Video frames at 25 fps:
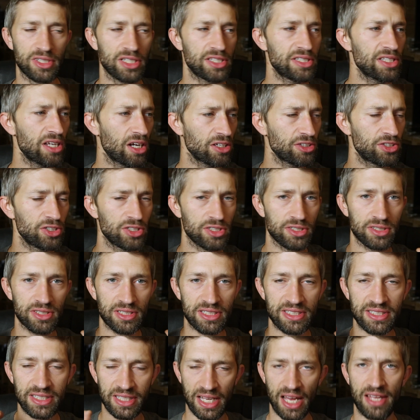It's not just
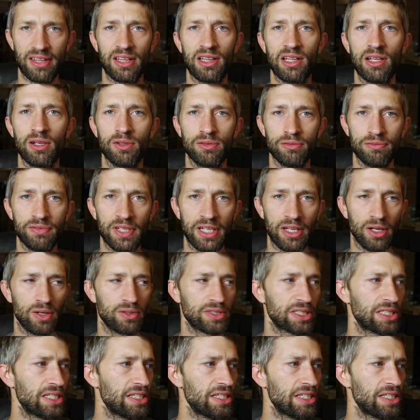standalone videos.